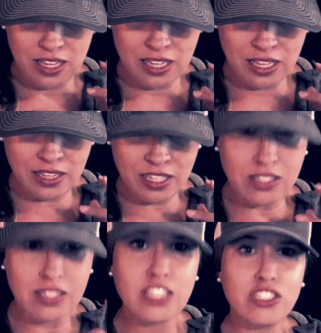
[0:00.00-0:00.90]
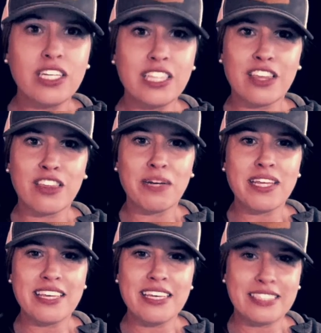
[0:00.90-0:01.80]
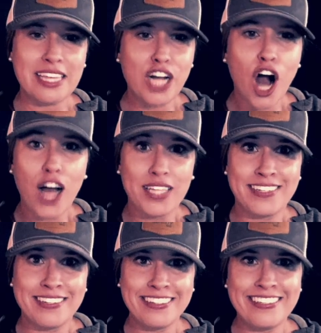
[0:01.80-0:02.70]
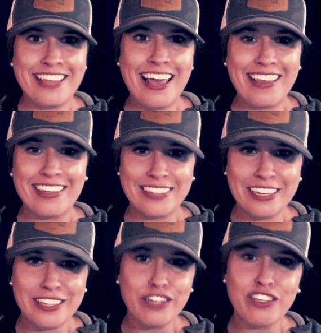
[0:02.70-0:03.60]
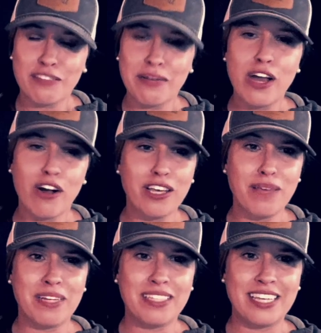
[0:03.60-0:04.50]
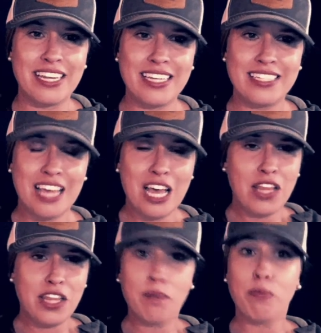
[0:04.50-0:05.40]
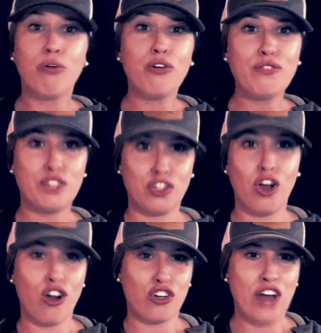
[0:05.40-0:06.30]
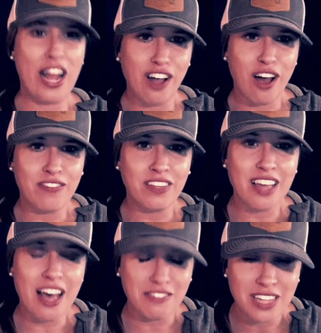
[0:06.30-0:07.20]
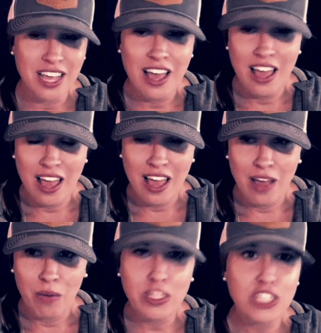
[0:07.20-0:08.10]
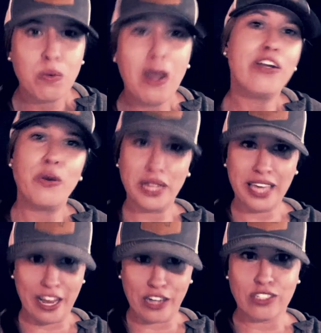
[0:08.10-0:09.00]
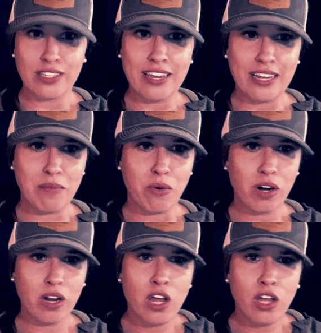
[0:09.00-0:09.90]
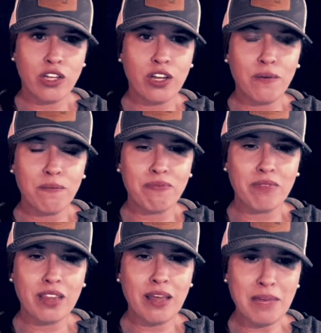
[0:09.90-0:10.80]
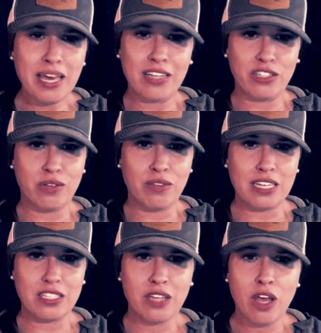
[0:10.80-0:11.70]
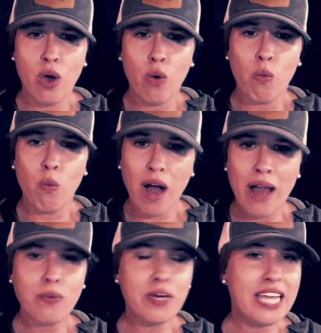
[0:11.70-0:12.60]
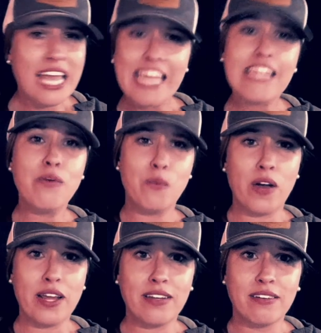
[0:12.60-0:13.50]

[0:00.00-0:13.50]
these are like the three things they constantly say. That's like their three arguments. It is the approved talk track of the left, which is why no one cares anymore. Let me ask you this. Why would anyone,